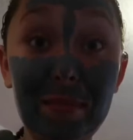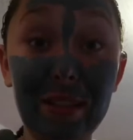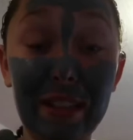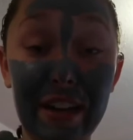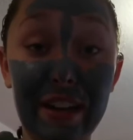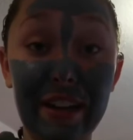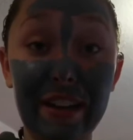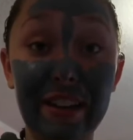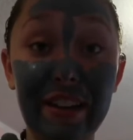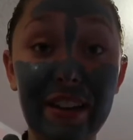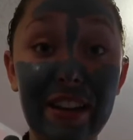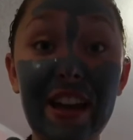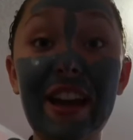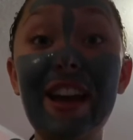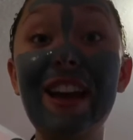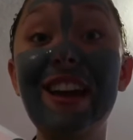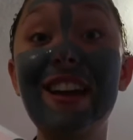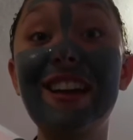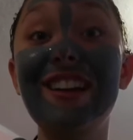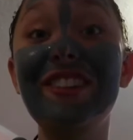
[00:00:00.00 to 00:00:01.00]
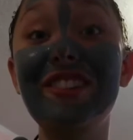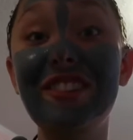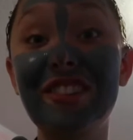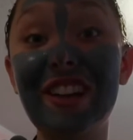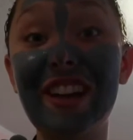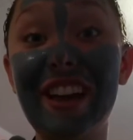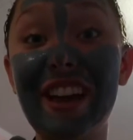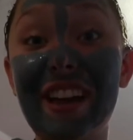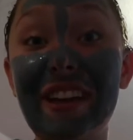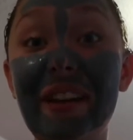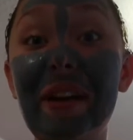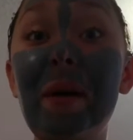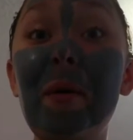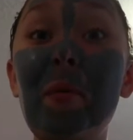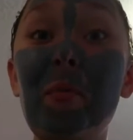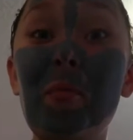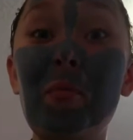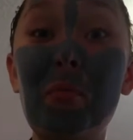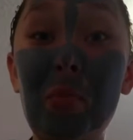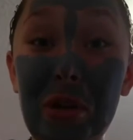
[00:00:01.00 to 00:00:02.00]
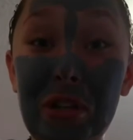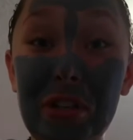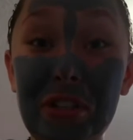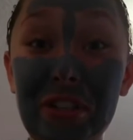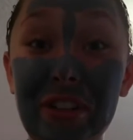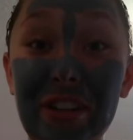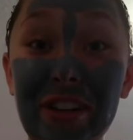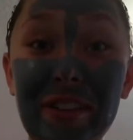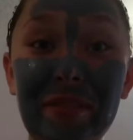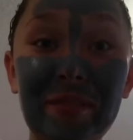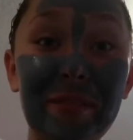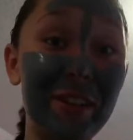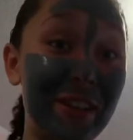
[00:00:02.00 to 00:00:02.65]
line, Shea Moisture.